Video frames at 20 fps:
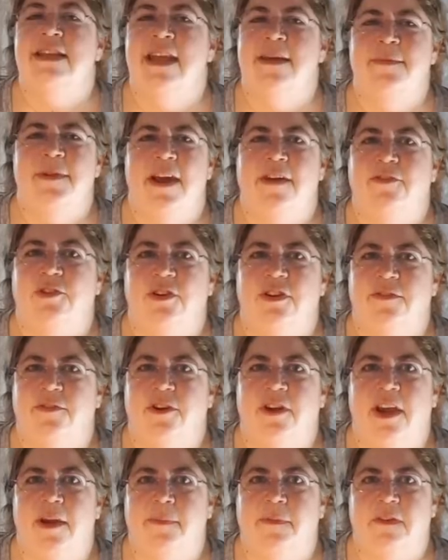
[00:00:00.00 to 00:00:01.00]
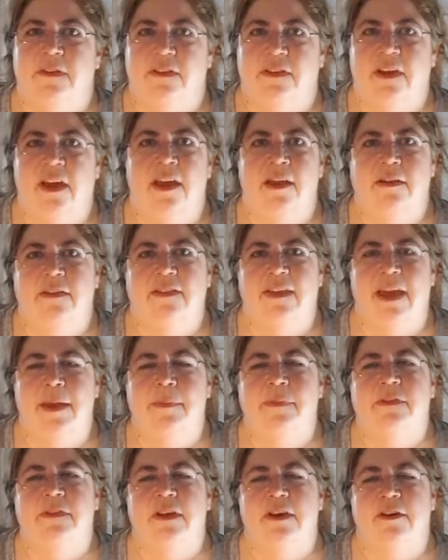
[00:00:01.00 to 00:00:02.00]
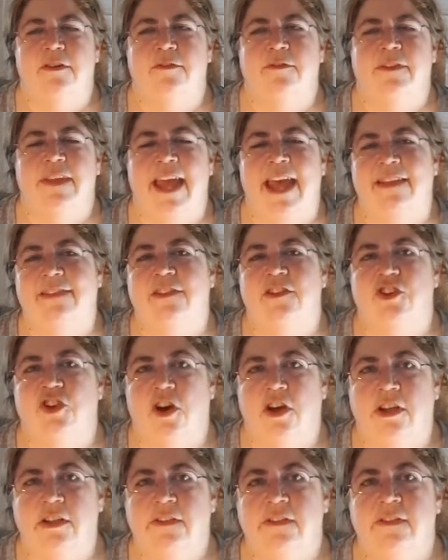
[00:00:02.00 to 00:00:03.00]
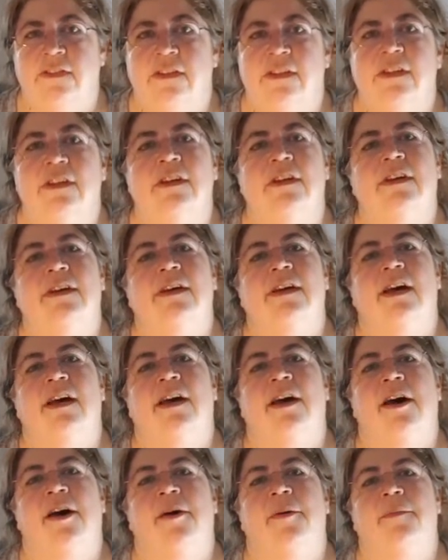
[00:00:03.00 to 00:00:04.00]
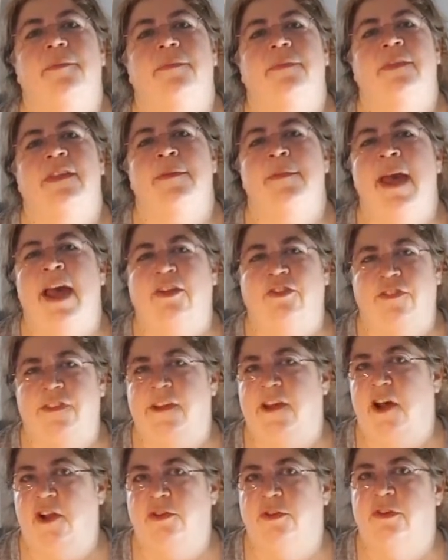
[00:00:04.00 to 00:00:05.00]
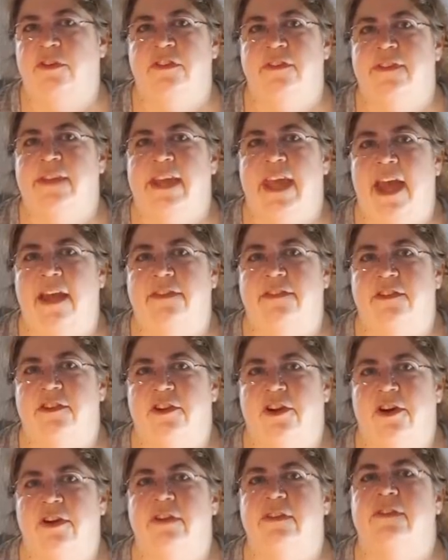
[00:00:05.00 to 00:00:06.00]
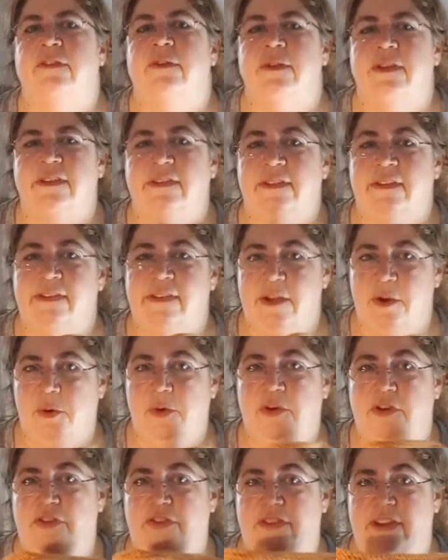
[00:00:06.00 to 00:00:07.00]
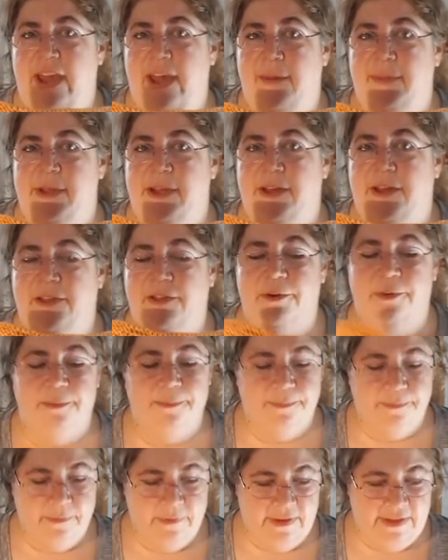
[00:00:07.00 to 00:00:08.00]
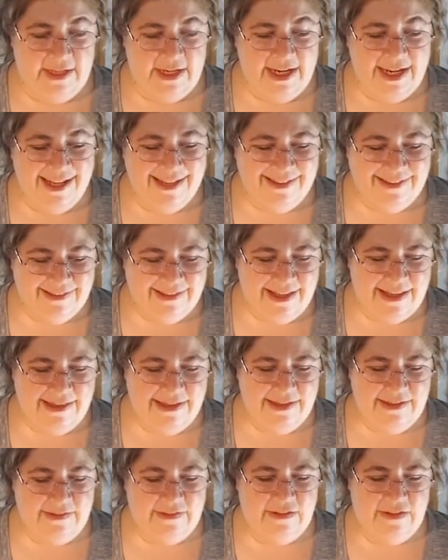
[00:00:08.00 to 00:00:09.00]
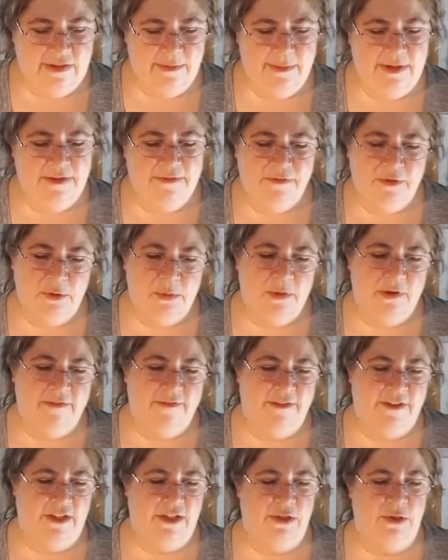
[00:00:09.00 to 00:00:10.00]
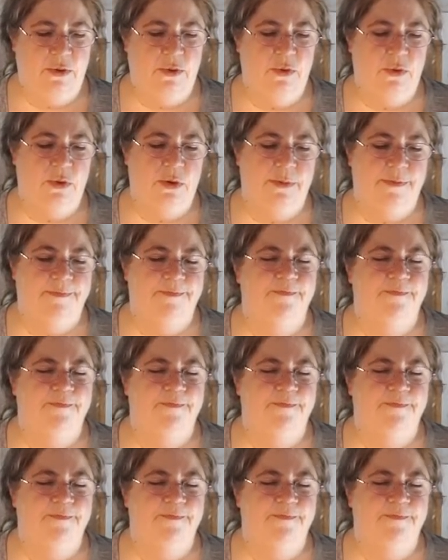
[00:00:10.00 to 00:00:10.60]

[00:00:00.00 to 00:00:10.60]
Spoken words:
named after different types of cats and dogs. They match the colors of the cats and dogs, so this is the orange tabby color. They had sent this to me for review